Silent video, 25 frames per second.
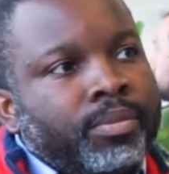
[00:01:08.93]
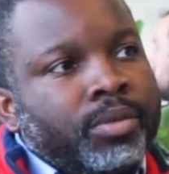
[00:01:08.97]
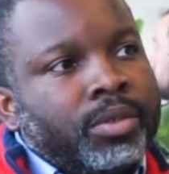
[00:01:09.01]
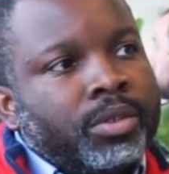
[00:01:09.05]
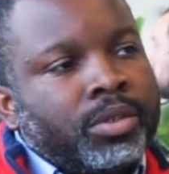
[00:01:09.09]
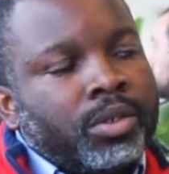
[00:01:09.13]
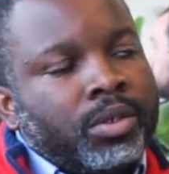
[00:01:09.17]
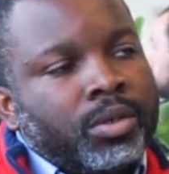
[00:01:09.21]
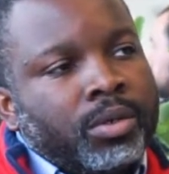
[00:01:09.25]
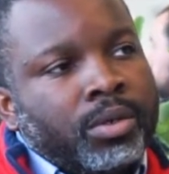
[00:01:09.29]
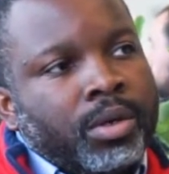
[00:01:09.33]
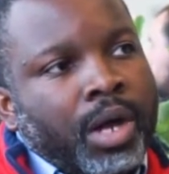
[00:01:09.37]

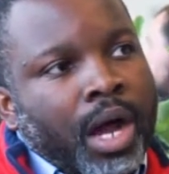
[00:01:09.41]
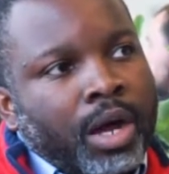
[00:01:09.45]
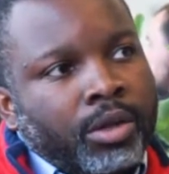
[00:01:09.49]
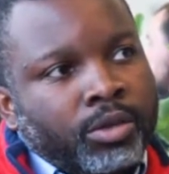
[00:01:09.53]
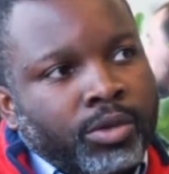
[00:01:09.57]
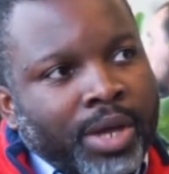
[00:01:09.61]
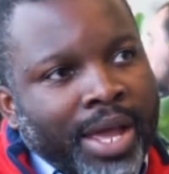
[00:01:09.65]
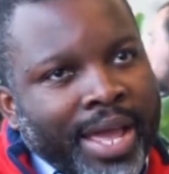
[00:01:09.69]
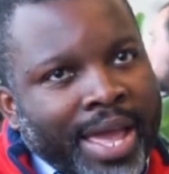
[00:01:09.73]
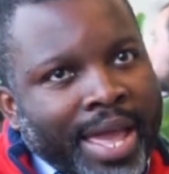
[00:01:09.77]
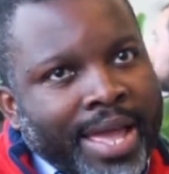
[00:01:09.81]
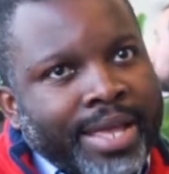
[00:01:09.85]
So how
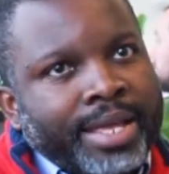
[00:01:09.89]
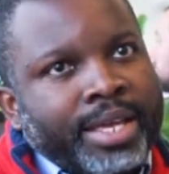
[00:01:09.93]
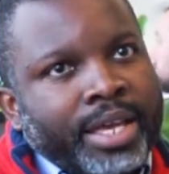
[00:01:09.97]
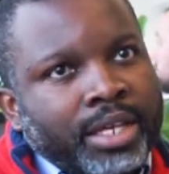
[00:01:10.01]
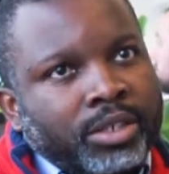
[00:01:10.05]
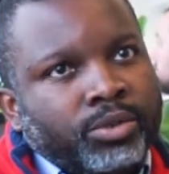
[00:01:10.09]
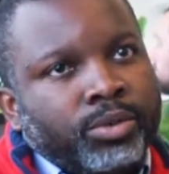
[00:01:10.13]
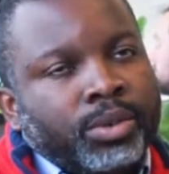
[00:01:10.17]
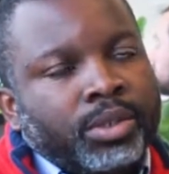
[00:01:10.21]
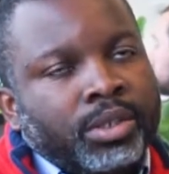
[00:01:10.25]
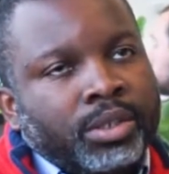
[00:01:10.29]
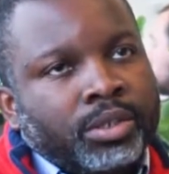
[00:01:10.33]
do I
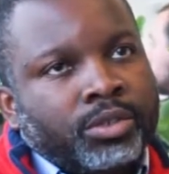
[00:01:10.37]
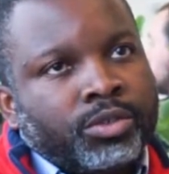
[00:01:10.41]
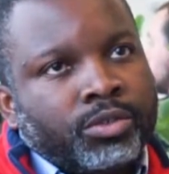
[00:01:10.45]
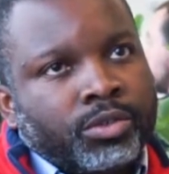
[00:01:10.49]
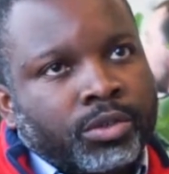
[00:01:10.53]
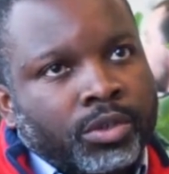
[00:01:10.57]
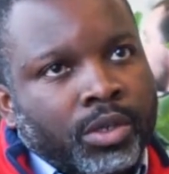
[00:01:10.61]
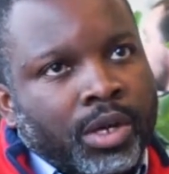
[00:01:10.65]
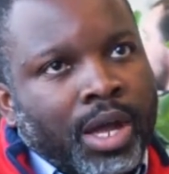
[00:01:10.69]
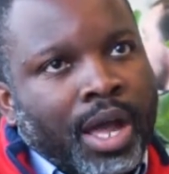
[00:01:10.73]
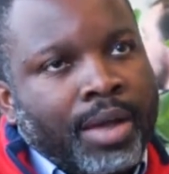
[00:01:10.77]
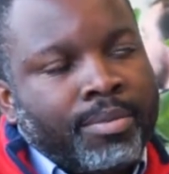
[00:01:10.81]
engage with this
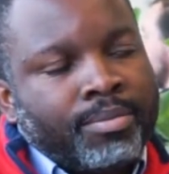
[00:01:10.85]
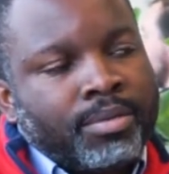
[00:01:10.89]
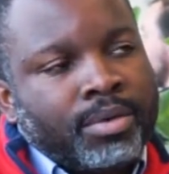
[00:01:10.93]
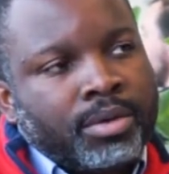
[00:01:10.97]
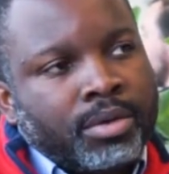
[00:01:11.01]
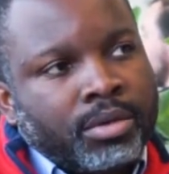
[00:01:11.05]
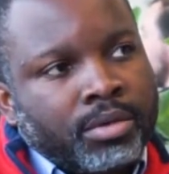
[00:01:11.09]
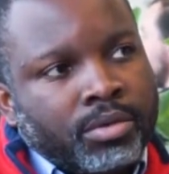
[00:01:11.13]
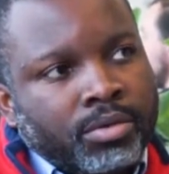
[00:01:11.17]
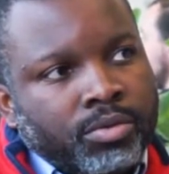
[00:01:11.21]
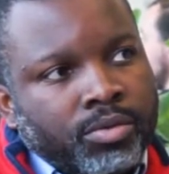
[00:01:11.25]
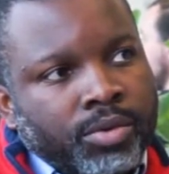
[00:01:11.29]
result and
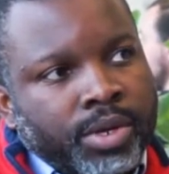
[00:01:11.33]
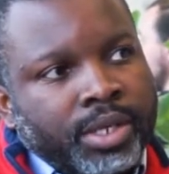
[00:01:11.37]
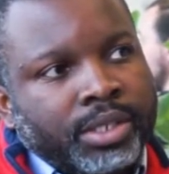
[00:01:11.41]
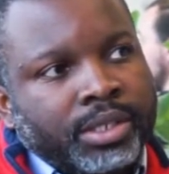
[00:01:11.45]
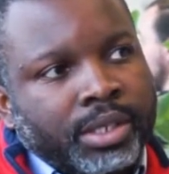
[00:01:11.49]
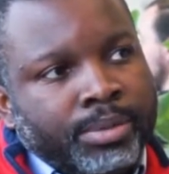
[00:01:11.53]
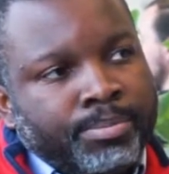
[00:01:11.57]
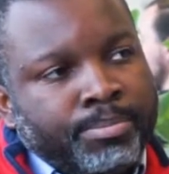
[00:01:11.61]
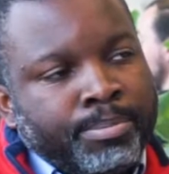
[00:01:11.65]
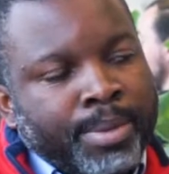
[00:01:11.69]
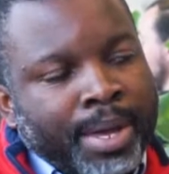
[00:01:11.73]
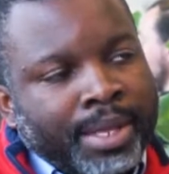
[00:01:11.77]
create
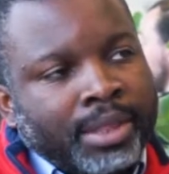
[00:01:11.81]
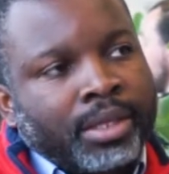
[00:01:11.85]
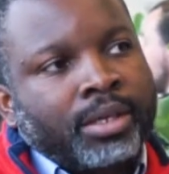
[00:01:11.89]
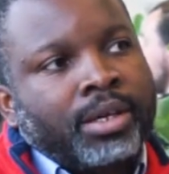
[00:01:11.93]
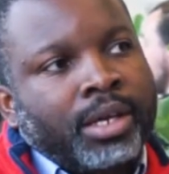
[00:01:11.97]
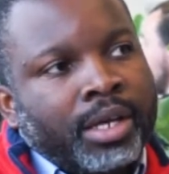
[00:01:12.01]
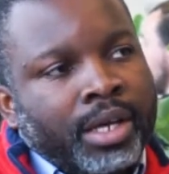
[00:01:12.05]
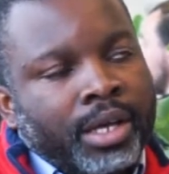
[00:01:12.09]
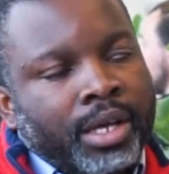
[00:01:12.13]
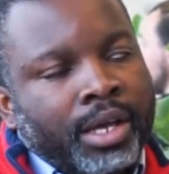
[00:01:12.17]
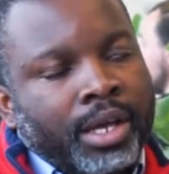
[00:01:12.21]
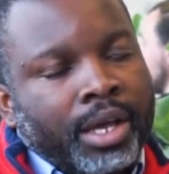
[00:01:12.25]
a better
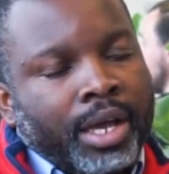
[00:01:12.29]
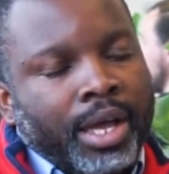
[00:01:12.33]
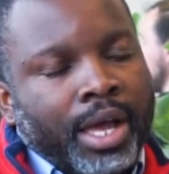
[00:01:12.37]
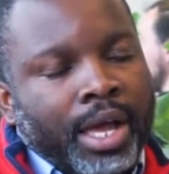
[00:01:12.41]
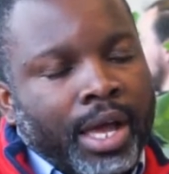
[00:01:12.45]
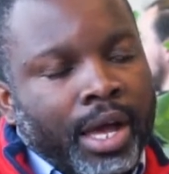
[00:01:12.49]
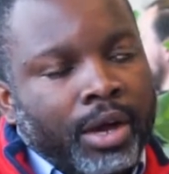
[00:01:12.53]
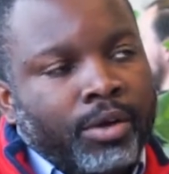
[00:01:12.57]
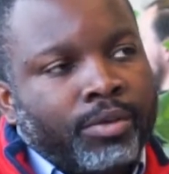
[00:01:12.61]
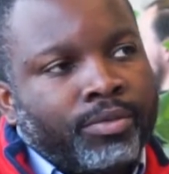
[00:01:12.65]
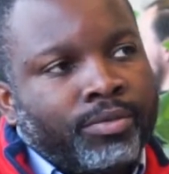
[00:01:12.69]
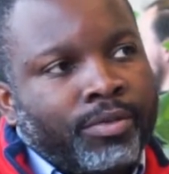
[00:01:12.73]

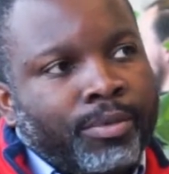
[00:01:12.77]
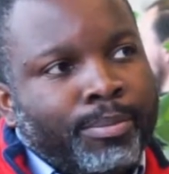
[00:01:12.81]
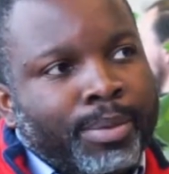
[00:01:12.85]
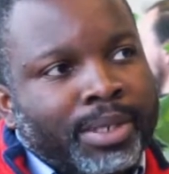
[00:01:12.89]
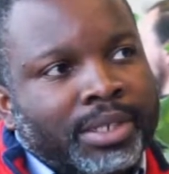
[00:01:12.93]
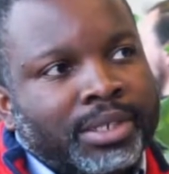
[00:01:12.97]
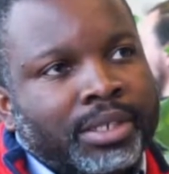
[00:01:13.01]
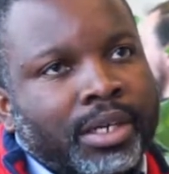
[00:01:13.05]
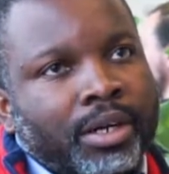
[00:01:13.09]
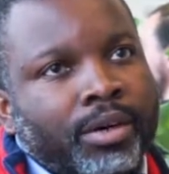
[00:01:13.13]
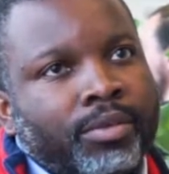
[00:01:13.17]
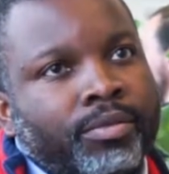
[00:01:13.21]
health for
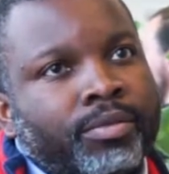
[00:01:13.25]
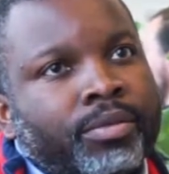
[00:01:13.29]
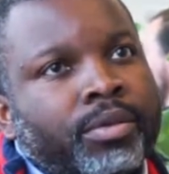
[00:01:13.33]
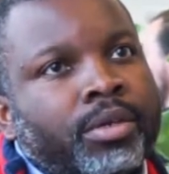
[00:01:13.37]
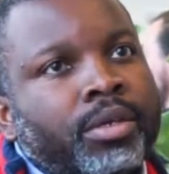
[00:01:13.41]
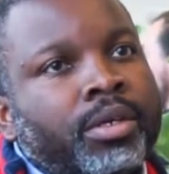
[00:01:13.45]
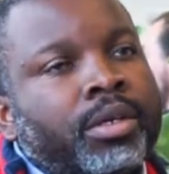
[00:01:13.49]
myself?